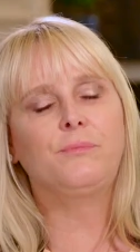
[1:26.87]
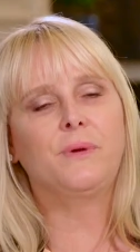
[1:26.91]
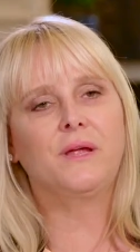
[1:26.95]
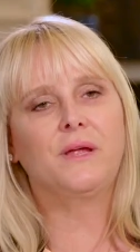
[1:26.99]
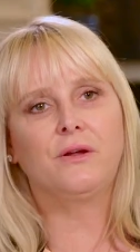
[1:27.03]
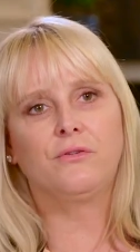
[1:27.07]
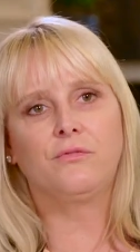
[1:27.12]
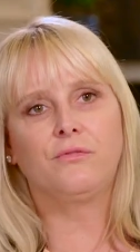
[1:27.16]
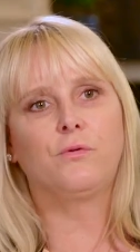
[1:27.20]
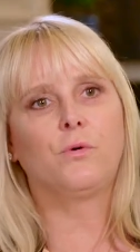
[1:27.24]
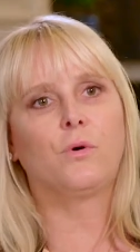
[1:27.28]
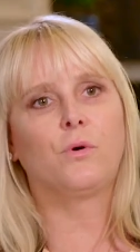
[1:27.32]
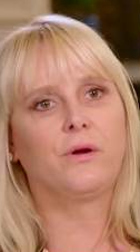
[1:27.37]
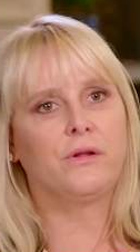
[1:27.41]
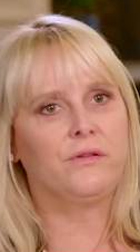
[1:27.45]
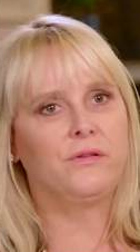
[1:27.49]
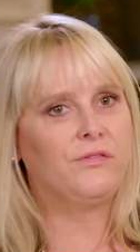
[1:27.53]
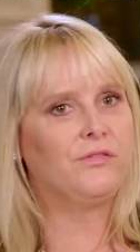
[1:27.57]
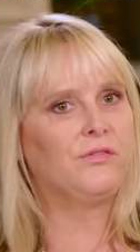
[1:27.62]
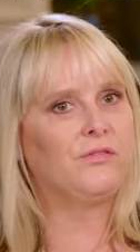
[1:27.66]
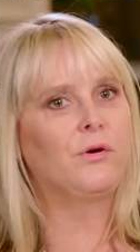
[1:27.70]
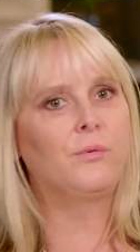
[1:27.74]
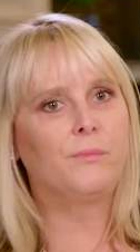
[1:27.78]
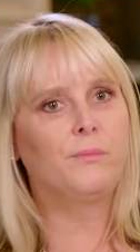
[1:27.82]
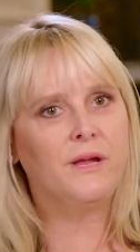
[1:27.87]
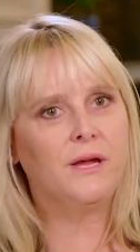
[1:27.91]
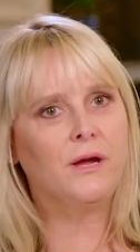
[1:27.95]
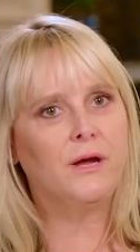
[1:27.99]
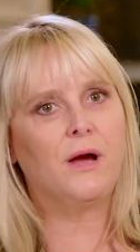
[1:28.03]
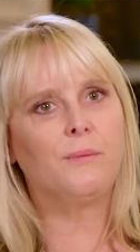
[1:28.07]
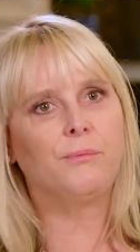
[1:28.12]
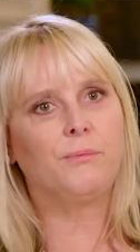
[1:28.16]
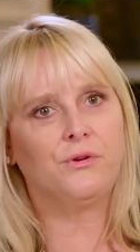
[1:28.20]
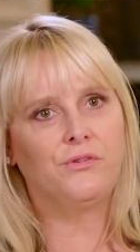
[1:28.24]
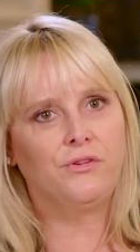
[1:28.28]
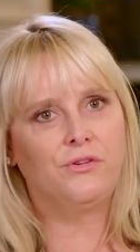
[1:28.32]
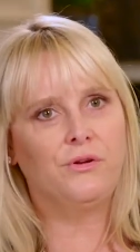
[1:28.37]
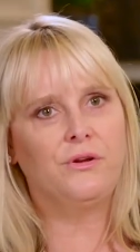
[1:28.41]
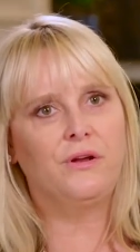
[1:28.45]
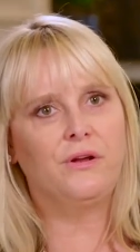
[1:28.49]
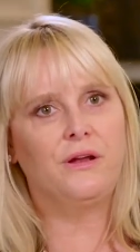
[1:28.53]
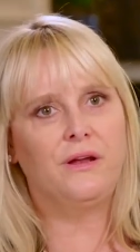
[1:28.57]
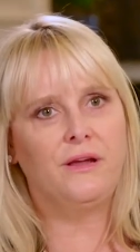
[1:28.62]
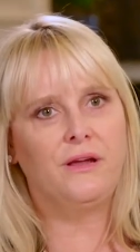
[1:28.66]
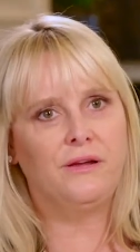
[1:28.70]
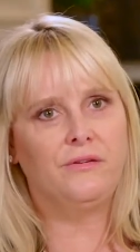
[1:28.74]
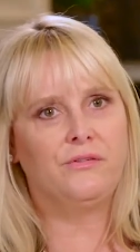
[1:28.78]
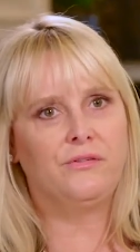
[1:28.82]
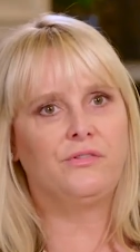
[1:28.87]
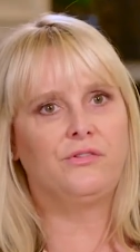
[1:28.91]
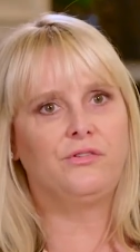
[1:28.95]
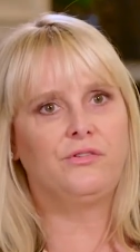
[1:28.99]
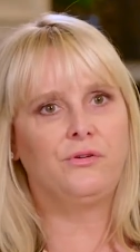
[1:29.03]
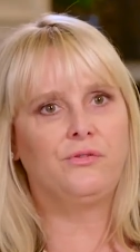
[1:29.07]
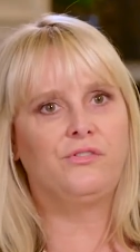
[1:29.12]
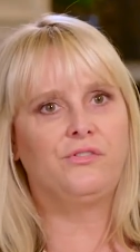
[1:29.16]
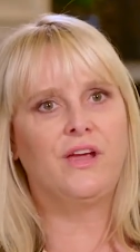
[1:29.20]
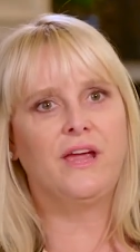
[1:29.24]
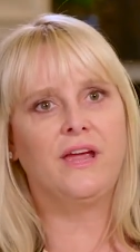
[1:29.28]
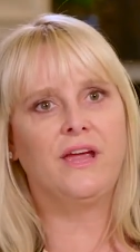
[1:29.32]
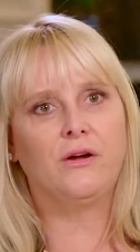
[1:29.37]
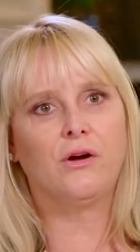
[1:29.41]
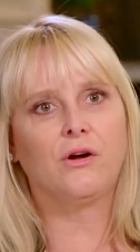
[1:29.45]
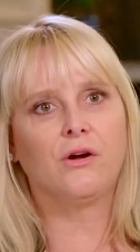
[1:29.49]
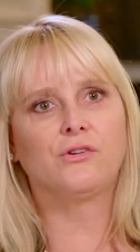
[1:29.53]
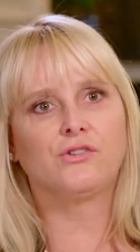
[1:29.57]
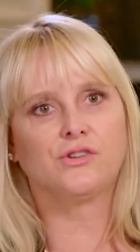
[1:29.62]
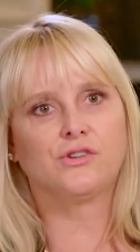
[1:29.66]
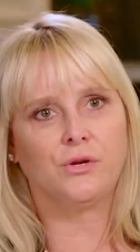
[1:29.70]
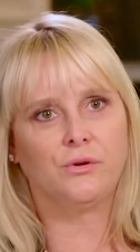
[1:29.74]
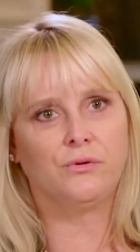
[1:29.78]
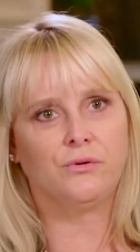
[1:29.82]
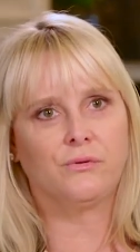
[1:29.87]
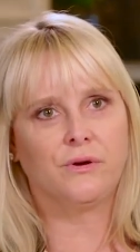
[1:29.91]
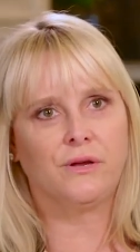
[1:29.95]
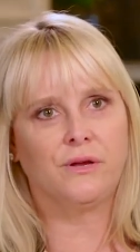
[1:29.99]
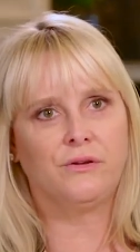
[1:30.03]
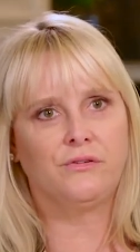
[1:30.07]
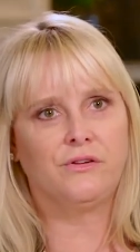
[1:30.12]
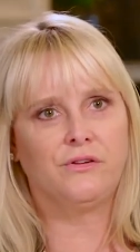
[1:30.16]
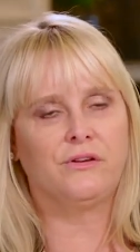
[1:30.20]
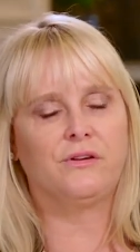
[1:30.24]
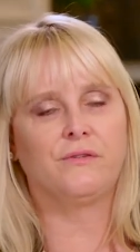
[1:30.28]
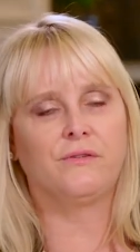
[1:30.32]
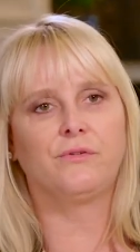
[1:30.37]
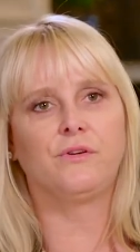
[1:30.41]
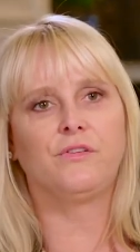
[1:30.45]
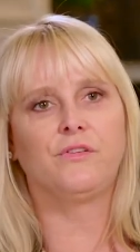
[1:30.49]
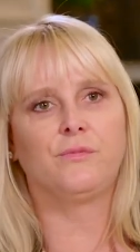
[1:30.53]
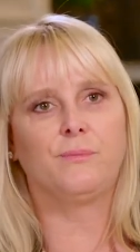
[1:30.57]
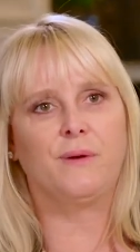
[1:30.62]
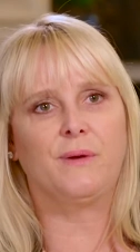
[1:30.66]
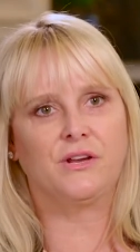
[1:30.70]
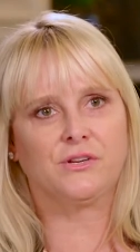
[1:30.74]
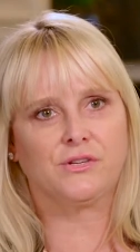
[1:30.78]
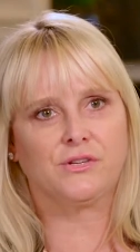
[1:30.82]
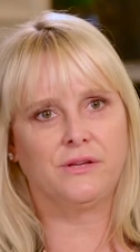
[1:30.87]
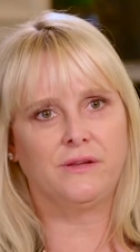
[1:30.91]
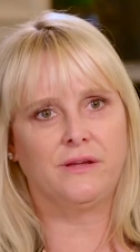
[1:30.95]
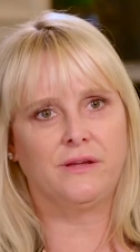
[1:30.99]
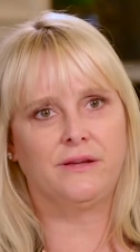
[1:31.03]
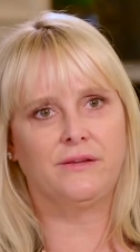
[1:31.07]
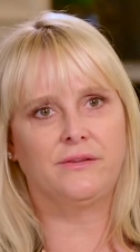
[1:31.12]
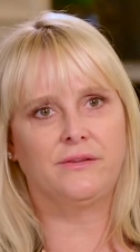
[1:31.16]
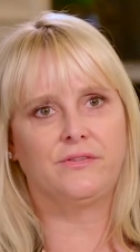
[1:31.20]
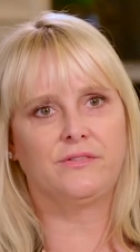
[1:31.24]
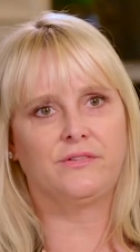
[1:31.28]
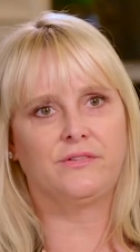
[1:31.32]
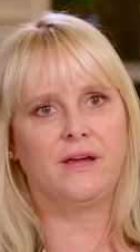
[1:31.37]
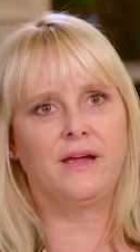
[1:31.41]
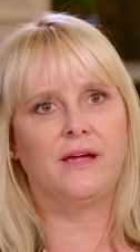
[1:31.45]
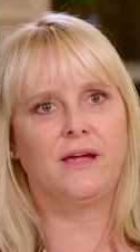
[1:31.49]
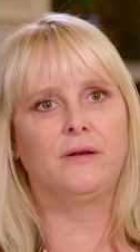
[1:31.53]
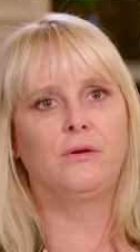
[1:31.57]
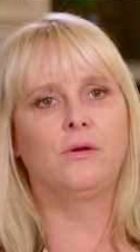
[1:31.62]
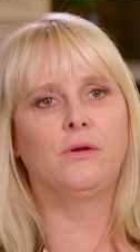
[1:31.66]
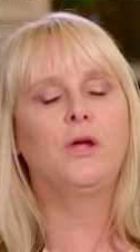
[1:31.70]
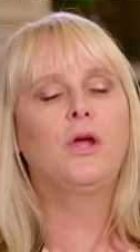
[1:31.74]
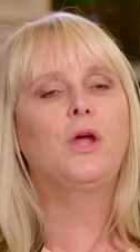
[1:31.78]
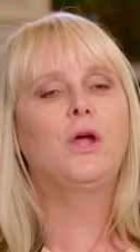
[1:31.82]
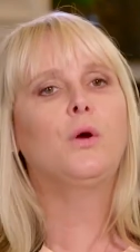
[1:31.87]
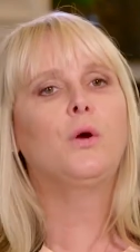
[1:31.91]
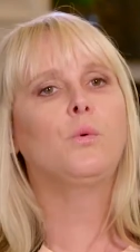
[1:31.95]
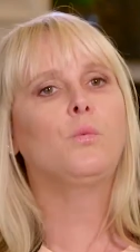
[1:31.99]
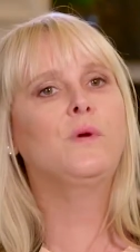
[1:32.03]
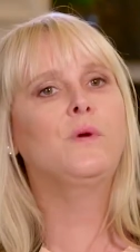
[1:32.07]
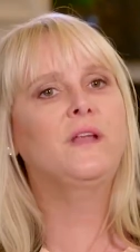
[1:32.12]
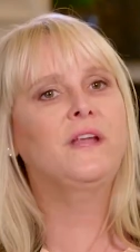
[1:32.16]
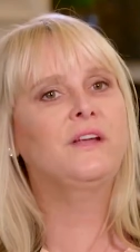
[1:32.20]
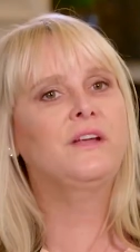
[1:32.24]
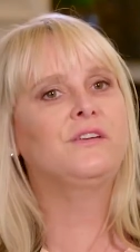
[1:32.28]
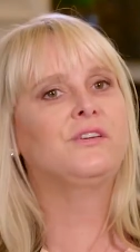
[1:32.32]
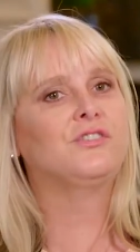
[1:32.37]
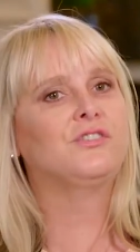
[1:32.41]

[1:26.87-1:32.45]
been afforded so many opportunities to take our children to different specialists, and we need to